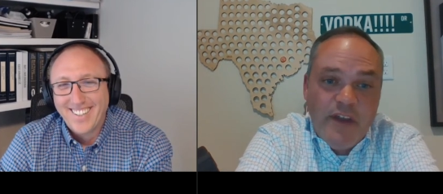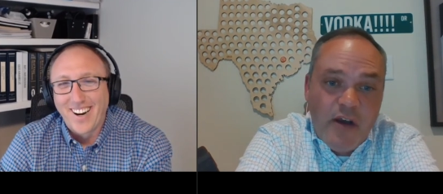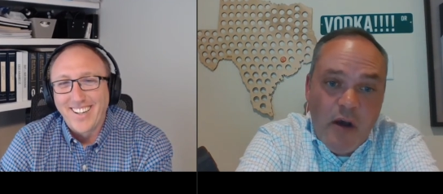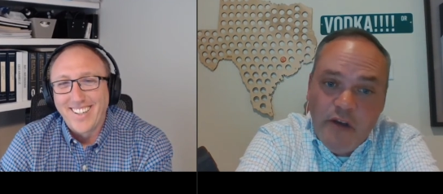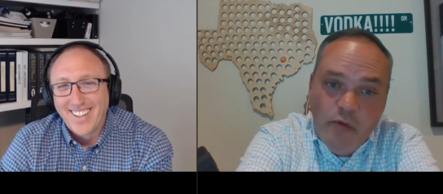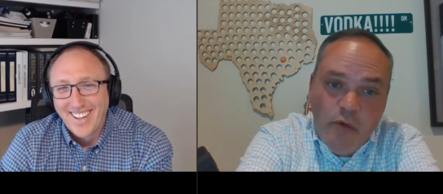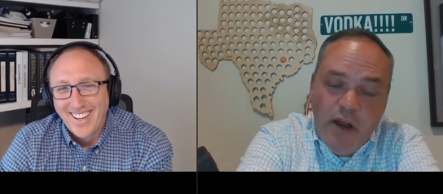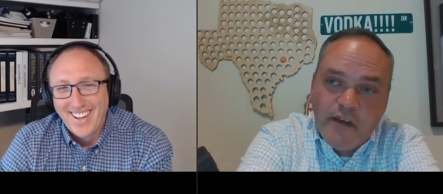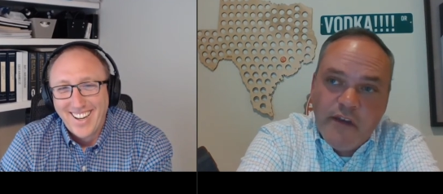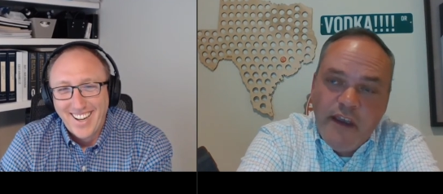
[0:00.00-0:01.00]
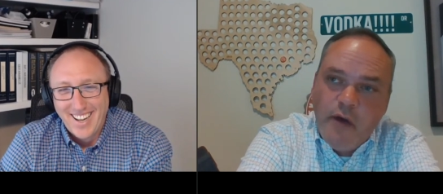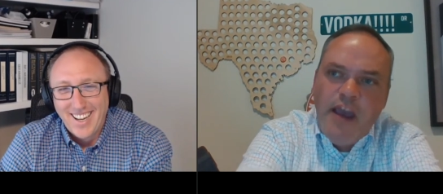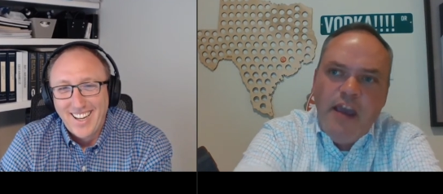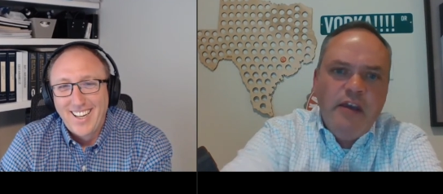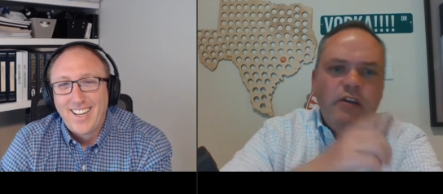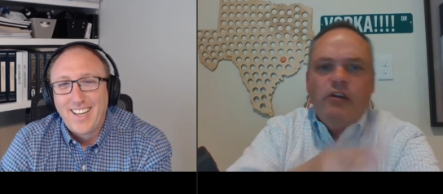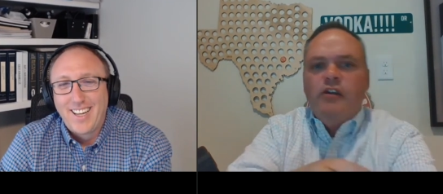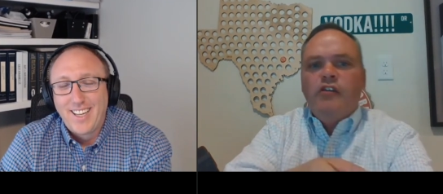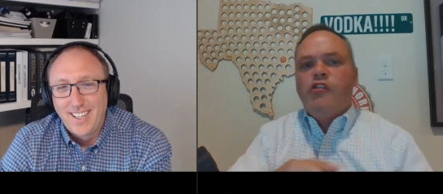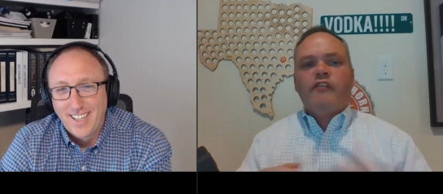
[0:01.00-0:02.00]
Speaker 1: if they call you once, they go, "Hey,
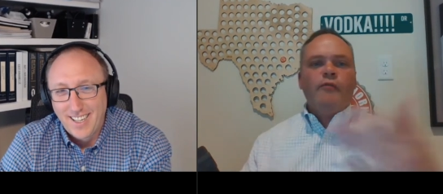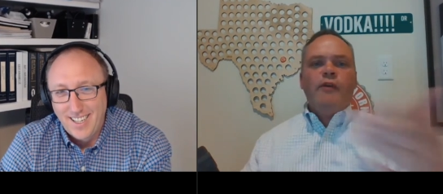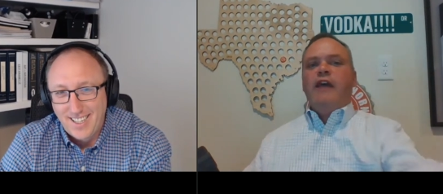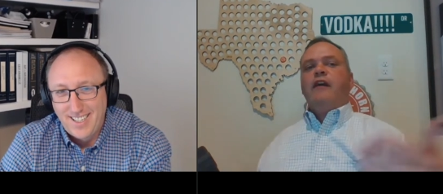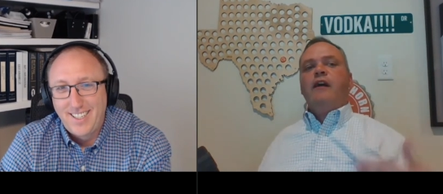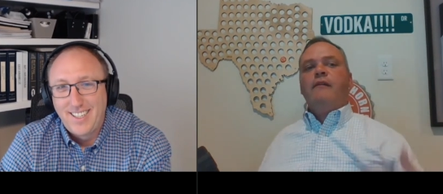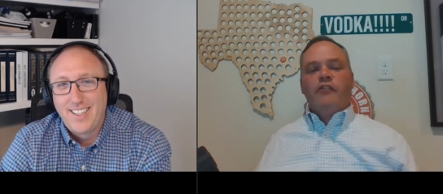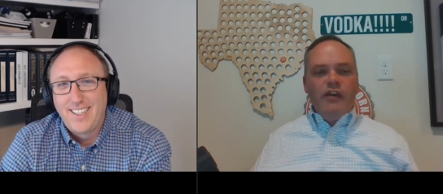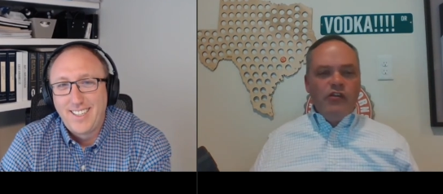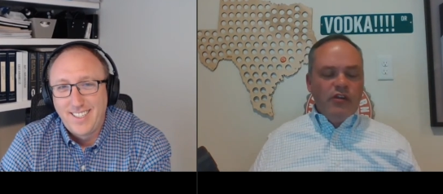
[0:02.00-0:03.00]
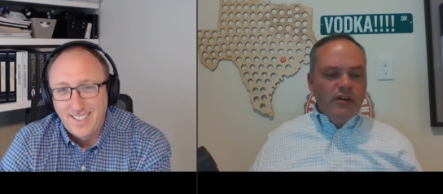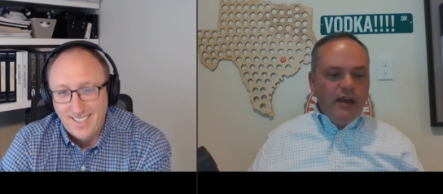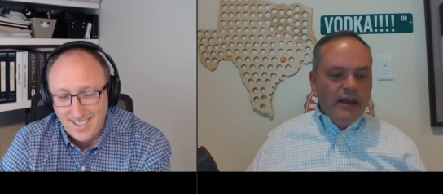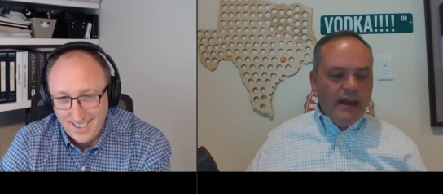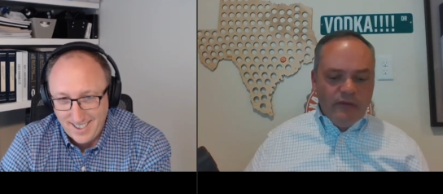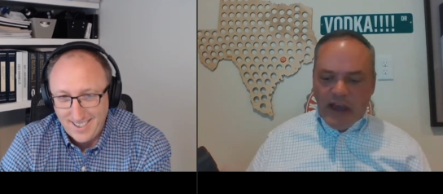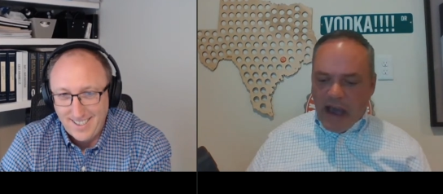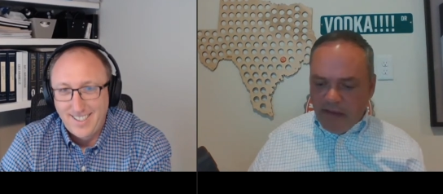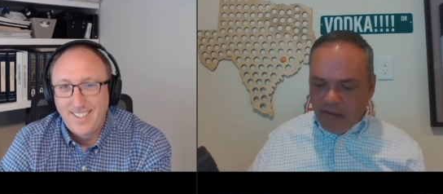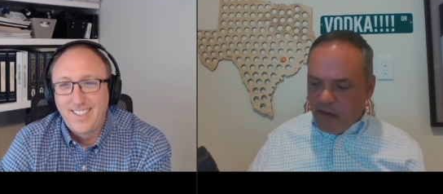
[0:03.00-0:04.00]
Justin, we had that conversation, and I've
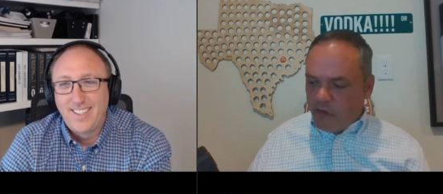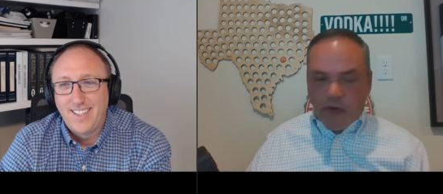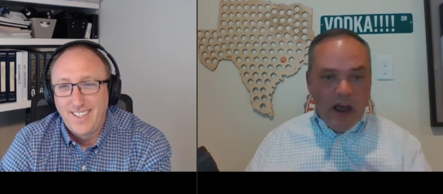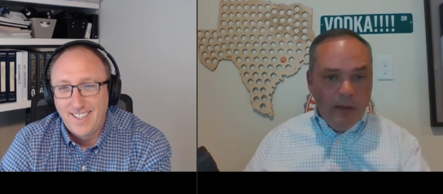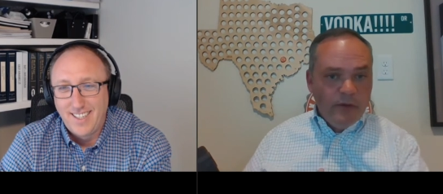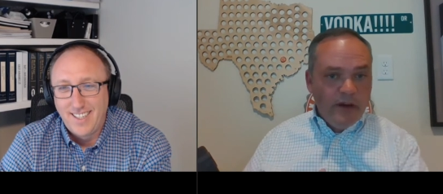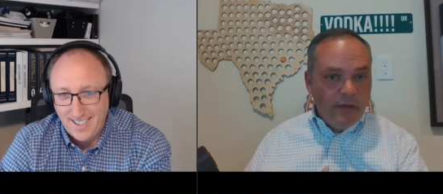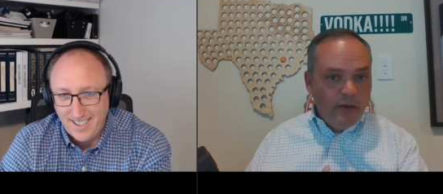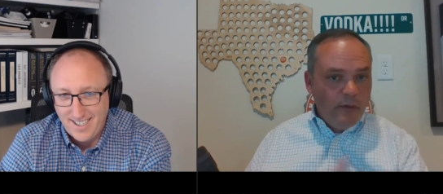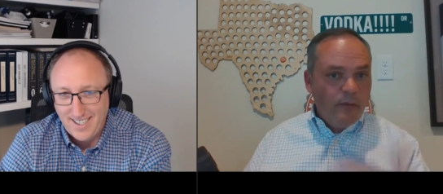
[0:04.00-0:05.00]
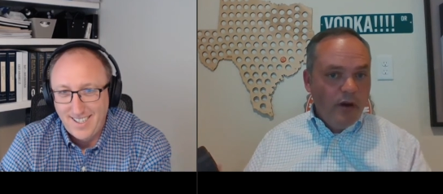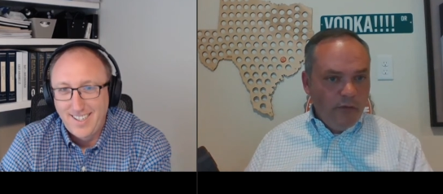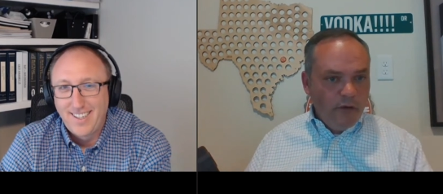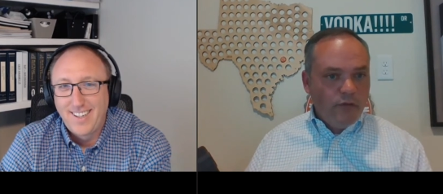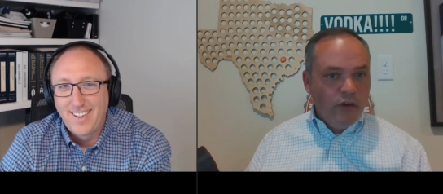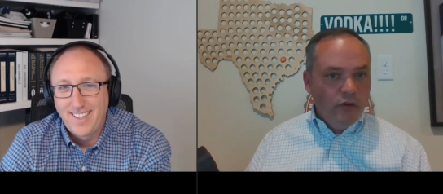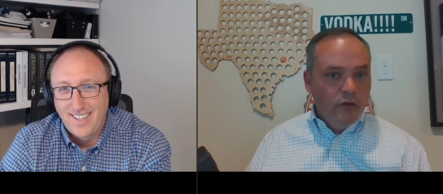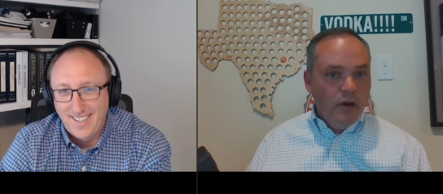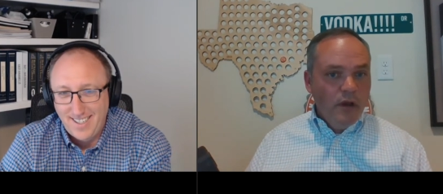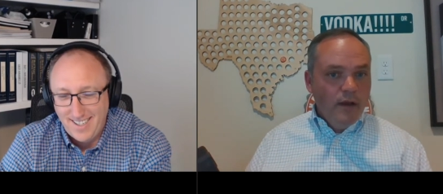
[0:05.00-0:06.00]
got this property. I think it'd be perfect for
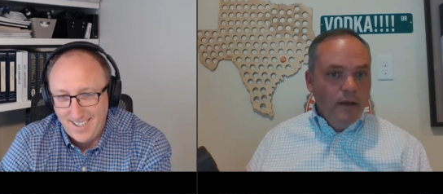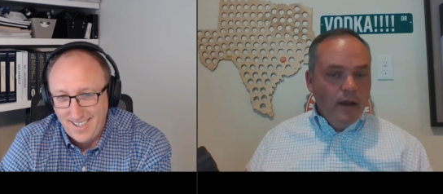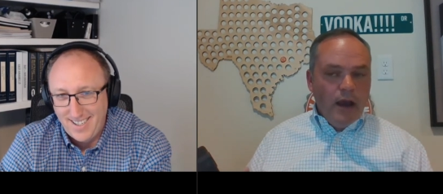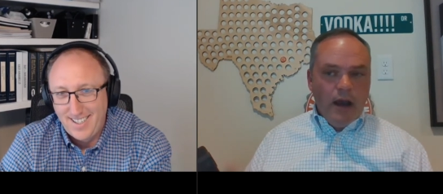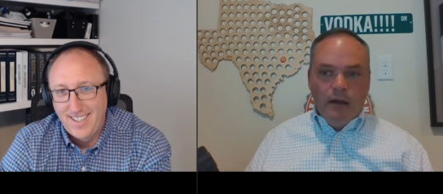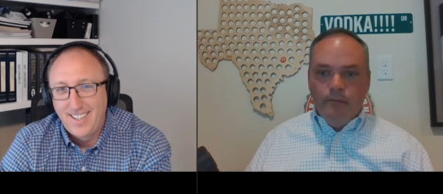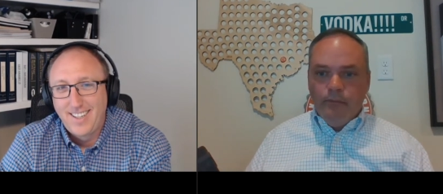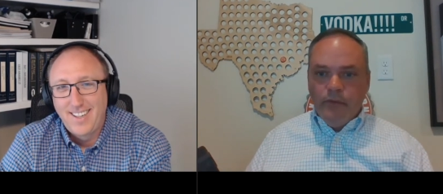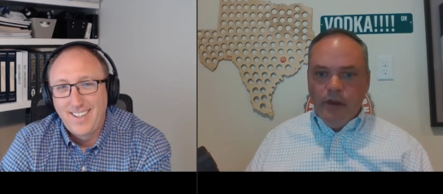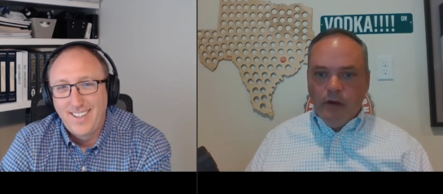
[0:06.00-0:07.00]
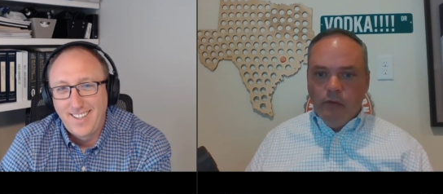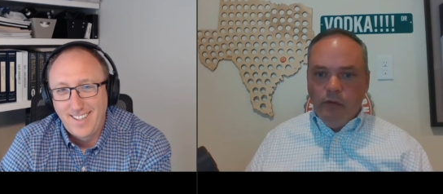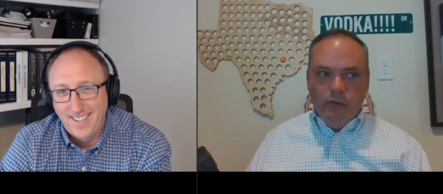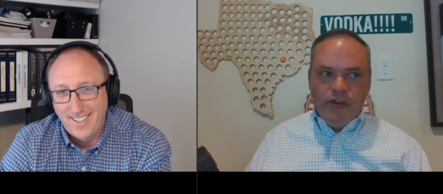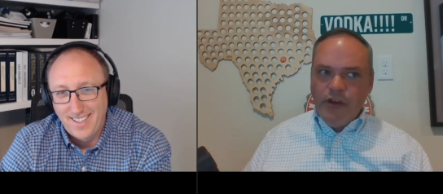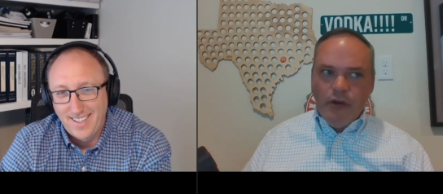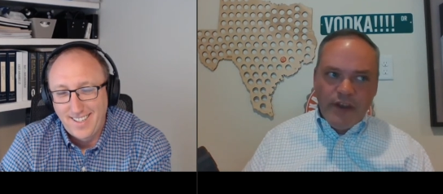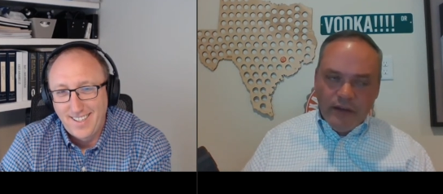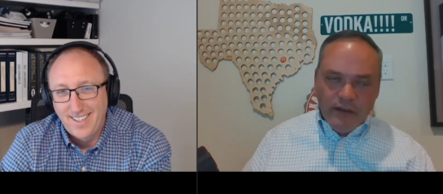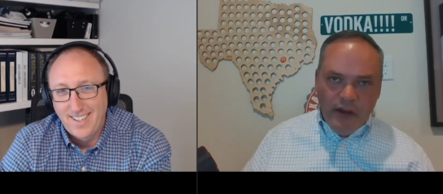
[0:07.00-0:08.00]
you. Um, you know, we, we, should go
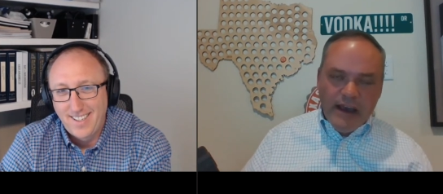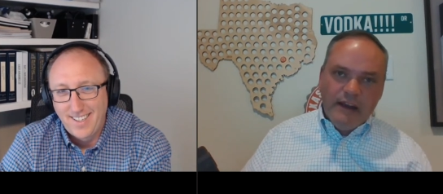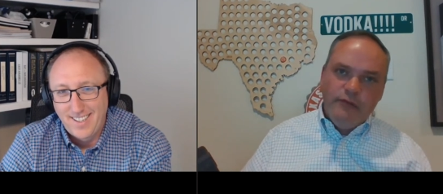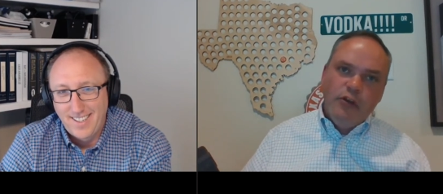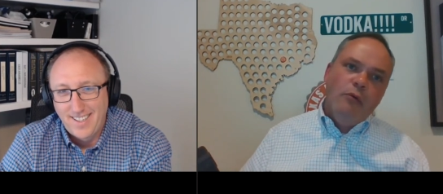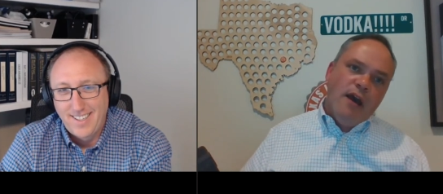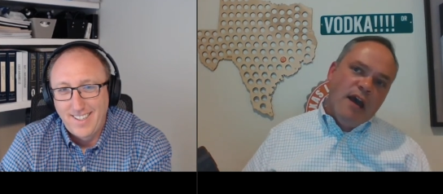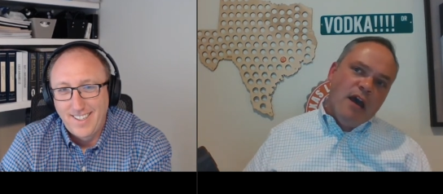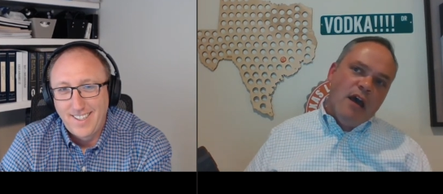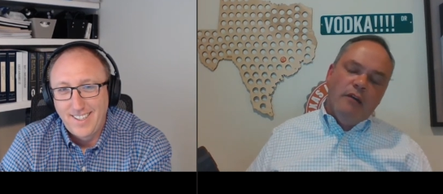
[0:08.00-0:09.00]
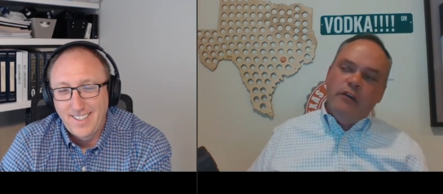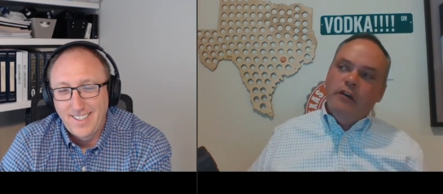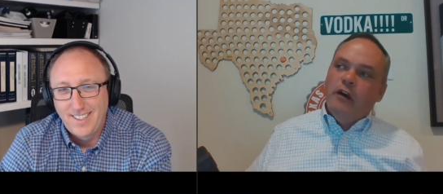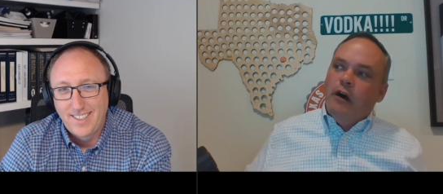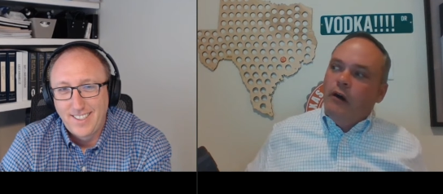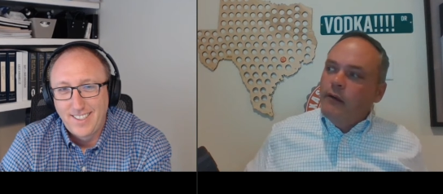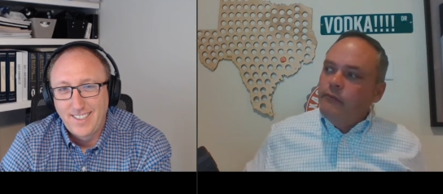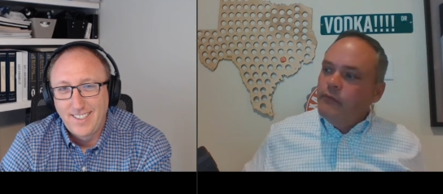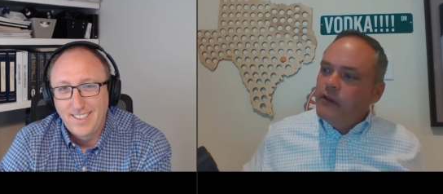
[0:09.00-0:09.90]
take a look at it." If you go, "Well, you know, I have